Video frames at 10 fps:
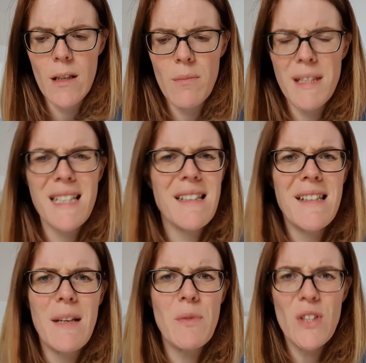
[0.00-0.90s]
But it
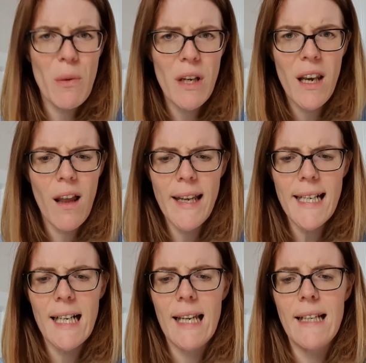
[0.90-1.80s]
seems so
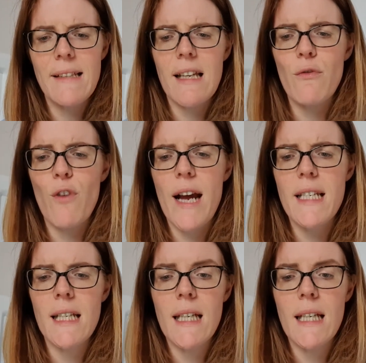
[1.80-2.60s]
unlikely, said Fred.